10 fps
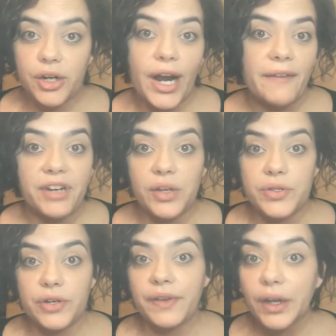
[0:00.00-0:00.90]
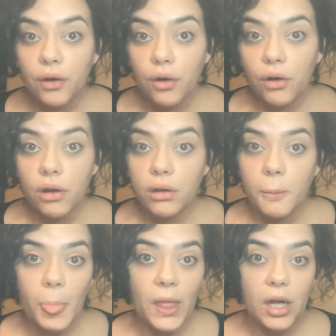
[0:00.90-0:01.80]
you're having to use your vehicle,
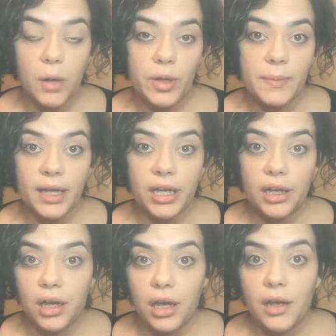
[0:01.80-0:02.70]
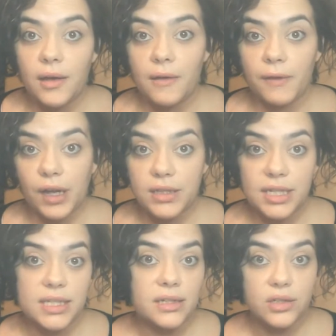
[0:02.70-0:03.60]
with my
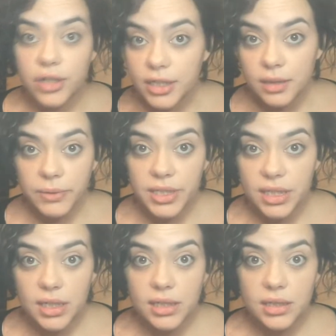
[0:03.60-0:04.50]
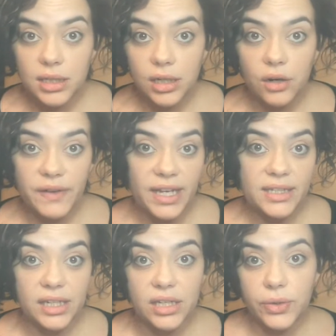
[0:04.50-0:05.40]
fiance's construction business, if he has
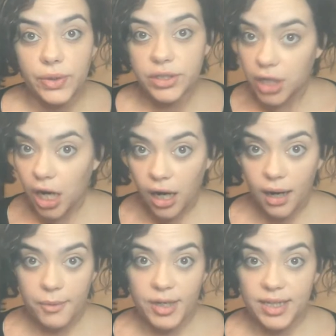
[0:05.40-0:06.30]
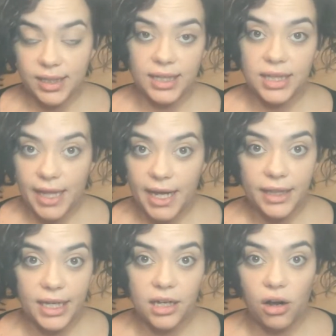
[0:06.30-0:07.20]
to get to a job or anything like that,
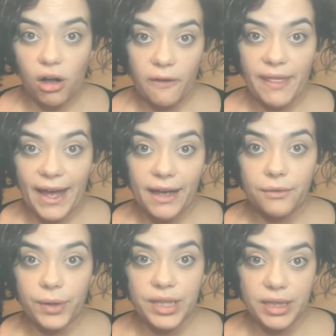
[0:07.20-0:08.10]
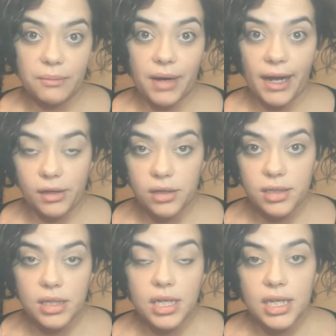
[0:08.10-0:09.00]
like all that within the
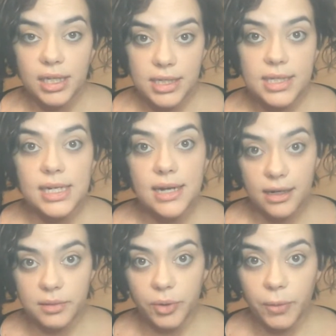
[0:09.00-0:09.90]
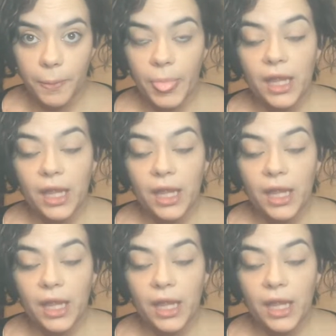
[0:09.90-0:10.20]
miles is deductible.